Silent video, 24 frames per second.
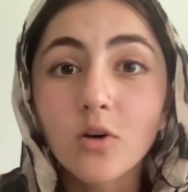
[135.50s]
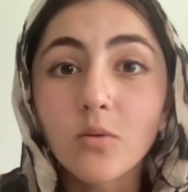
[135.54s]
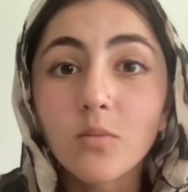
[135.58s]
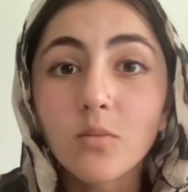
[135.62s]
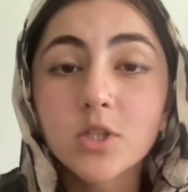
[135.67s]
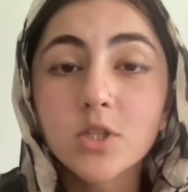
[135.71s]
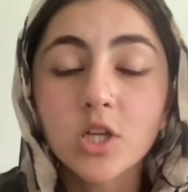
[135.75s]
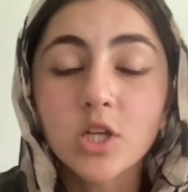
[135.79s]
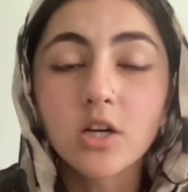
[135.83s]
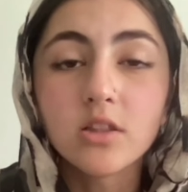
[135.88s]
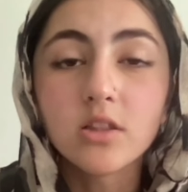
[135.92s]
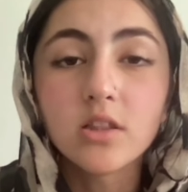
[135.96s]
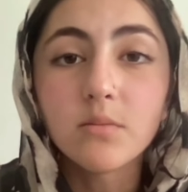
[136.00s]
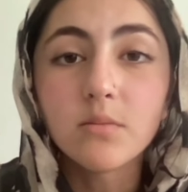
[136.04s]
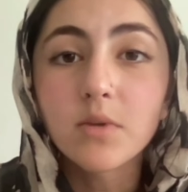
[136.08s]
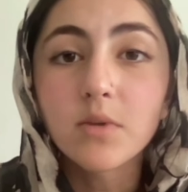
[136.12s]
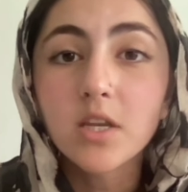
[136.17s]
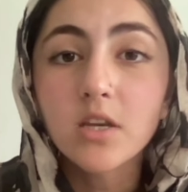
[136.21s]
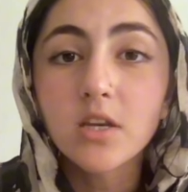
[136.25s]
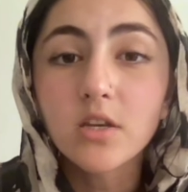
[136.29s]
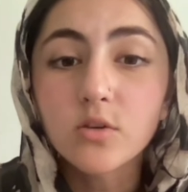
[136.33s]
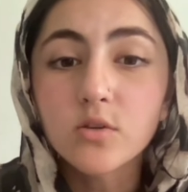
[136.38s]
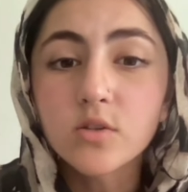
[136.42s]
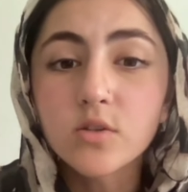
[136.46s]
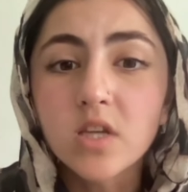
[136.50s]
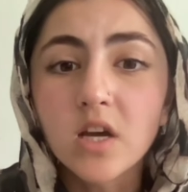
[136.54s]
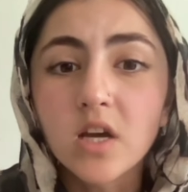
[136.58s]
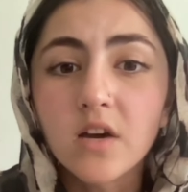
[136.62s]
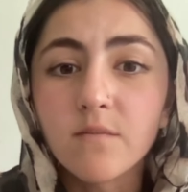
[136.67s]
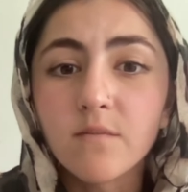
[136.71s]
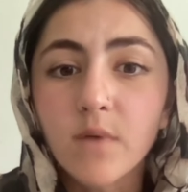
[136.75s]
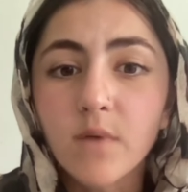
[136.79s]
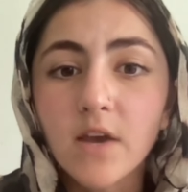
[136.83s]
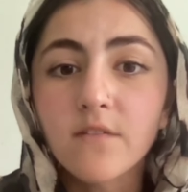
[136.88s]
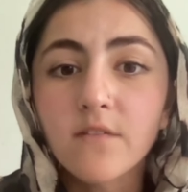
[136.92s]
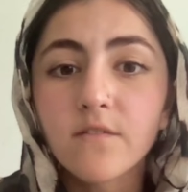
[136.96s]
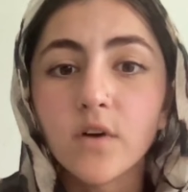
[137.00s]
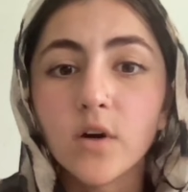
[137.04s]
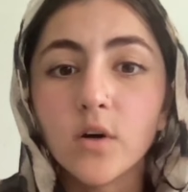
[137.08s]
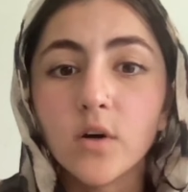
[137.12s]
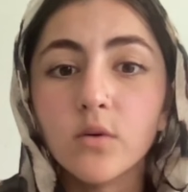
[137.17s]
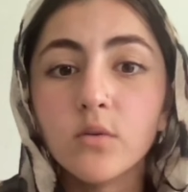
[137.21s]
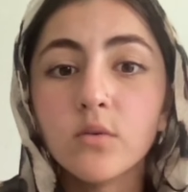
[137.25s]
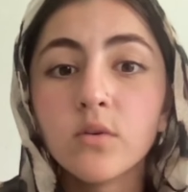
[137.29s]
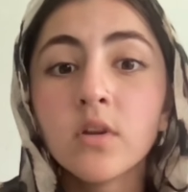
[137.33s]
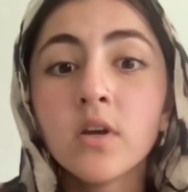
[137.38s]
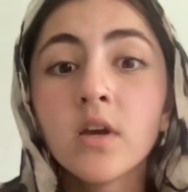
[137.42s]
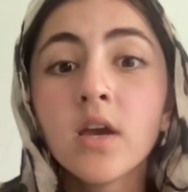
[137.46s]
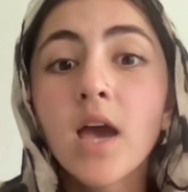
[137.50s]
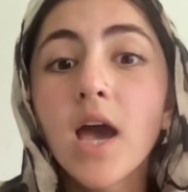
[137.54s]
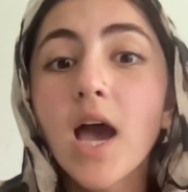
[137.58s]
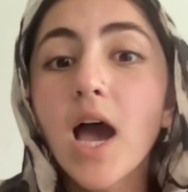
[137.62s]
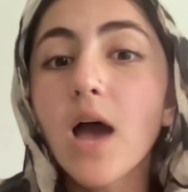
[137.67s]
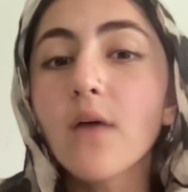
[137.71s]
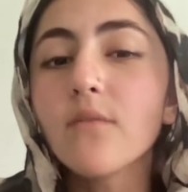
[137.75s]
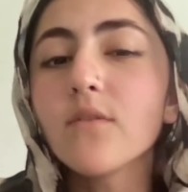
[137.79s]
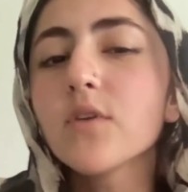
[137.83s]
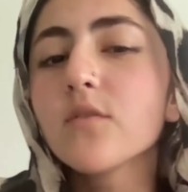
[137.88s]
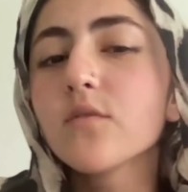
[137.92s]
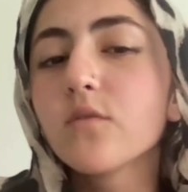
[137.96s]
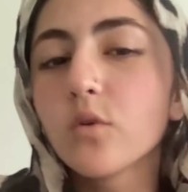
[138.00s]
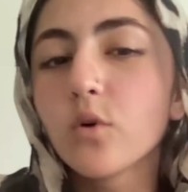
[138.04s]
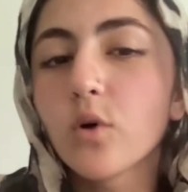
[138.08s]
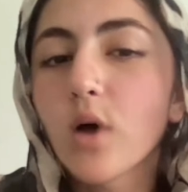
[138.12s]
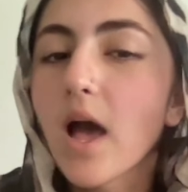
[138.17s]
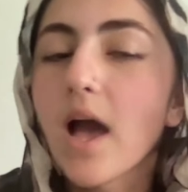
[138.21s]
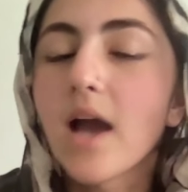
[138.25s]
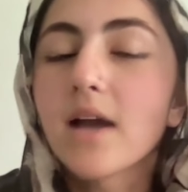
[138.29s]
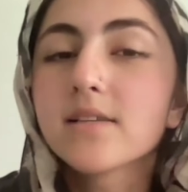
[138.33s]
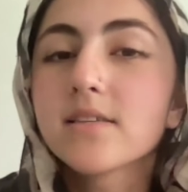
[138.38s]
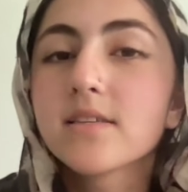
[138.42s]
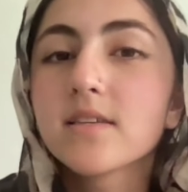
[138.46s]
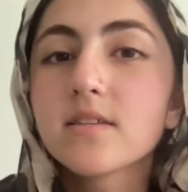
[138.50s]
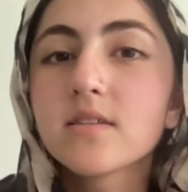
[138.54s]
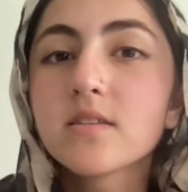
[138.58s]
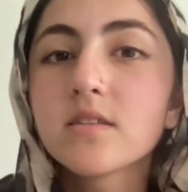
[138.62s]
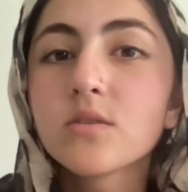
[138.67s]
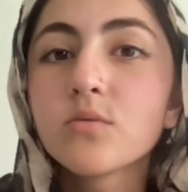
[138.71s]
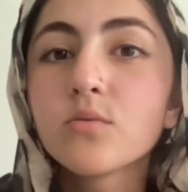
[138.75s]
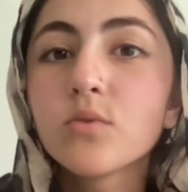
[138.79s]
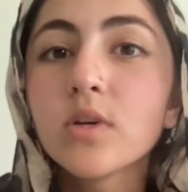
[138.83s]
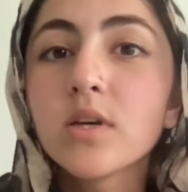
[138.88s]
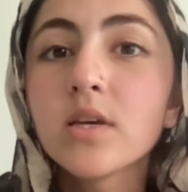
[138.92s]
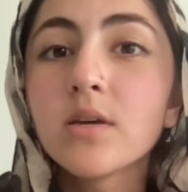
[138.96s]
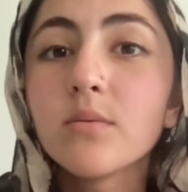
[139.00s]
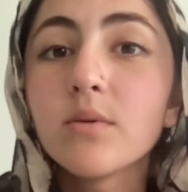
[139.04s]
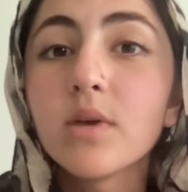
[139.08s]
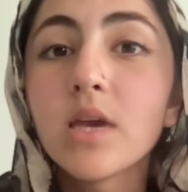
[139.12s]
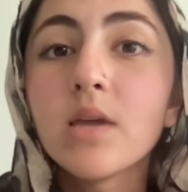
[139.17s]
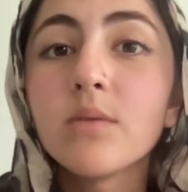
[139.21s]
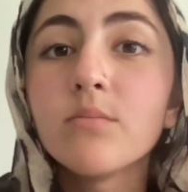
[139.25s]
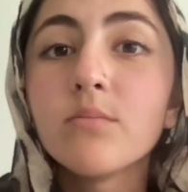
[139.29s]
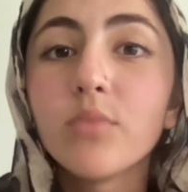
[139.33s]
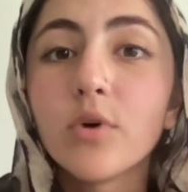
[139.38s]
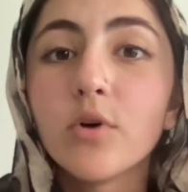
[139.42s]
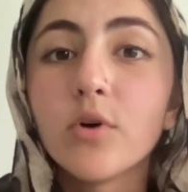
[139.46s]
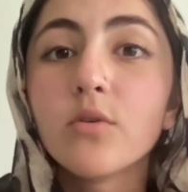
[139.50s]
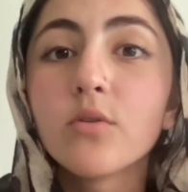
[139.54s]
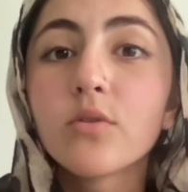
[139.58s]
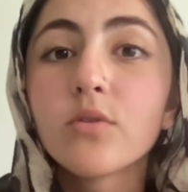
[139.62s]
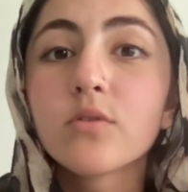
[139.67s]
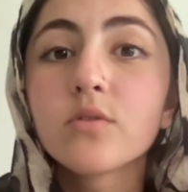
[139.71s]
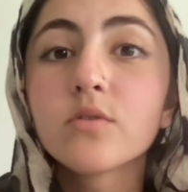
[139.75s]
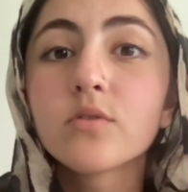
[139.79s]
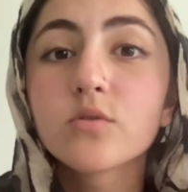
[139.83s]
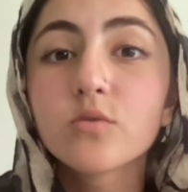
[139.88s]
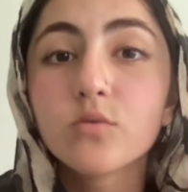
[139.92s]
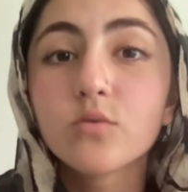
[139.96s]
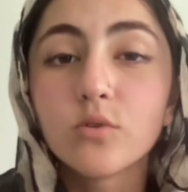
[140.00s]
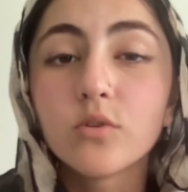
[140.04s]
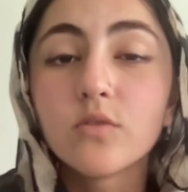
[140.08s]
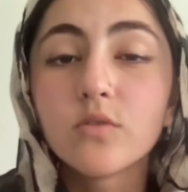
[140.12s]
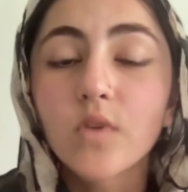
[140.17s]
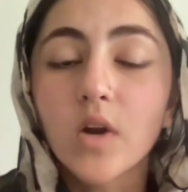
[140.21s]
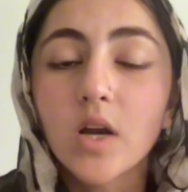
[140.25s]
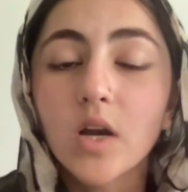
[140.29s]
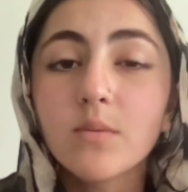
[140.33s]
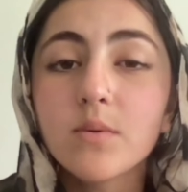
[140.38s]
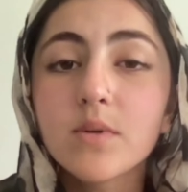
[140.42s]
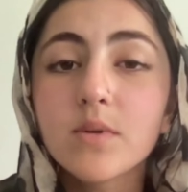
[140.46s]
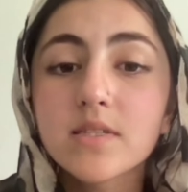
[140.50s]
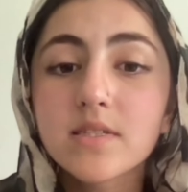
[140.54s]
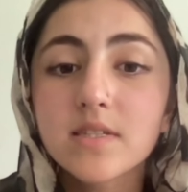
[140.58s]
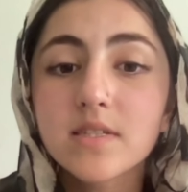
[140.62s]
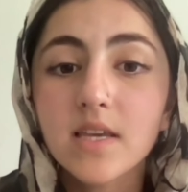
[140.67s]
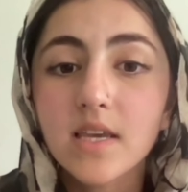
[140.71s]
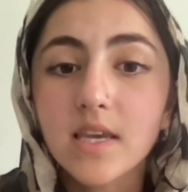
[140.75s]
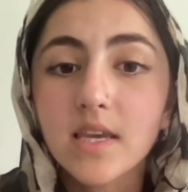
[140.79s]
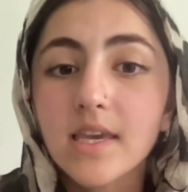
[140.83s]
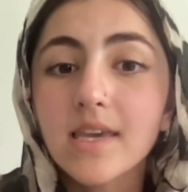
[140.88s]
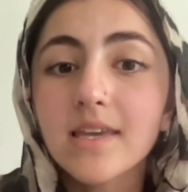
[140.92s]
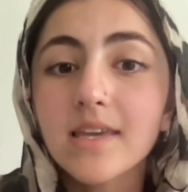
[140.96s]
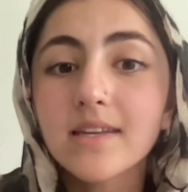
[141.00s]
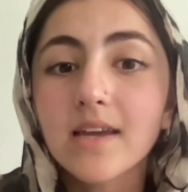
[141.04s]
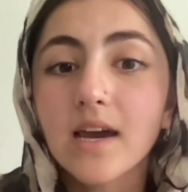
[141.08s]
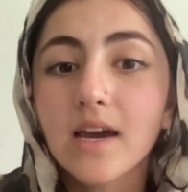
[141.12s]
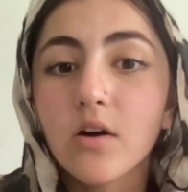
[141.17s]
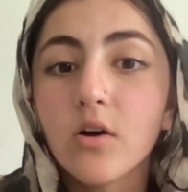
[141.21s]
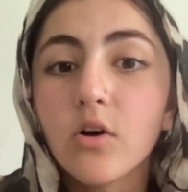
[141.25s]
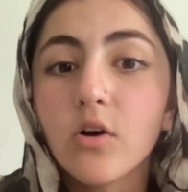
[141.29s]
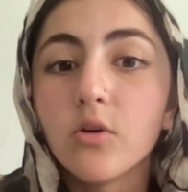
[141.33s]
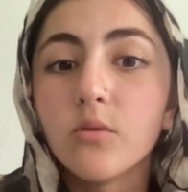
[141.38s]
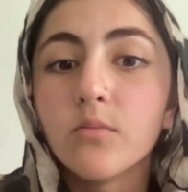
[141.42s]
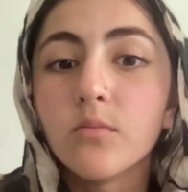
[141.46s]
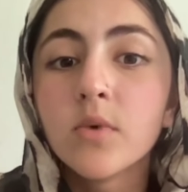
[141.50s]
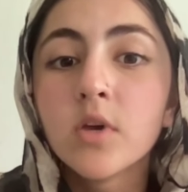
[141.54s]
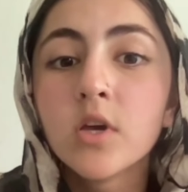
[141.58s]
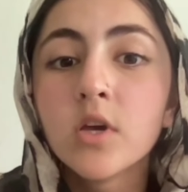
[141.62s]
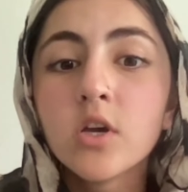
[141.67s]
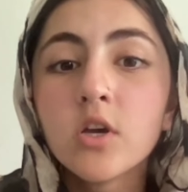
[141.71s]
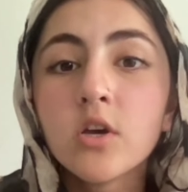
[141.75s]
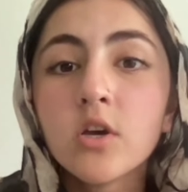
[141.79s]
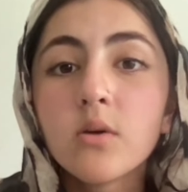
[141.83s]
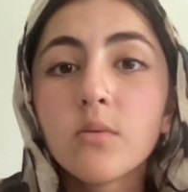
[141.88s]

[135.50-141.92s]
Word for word: so much unlimited use of my phone, having full access to it in both school environments and at home.